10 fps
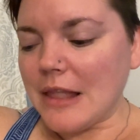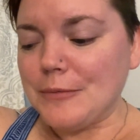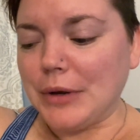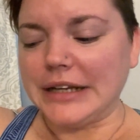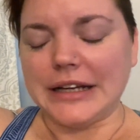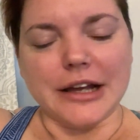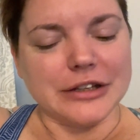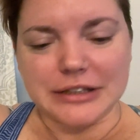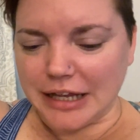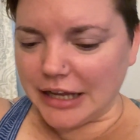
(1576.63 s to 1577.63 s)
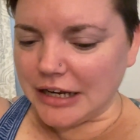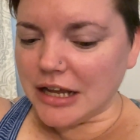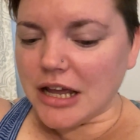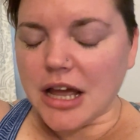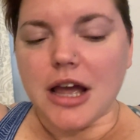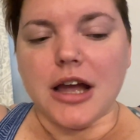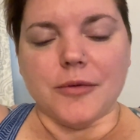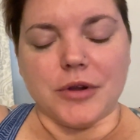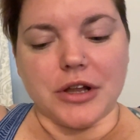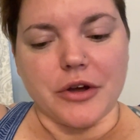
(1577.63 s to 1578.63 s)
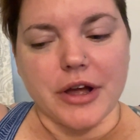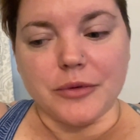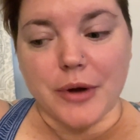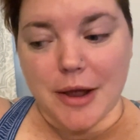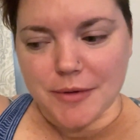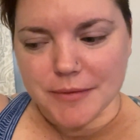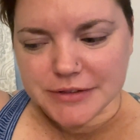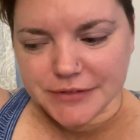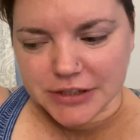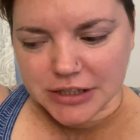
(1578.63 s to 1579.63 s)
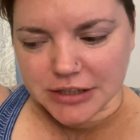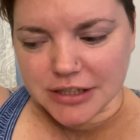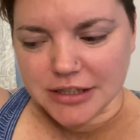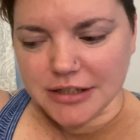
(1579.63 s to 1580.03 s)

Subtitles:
But other than that, I'm going to go ahead and wrap up this vlog.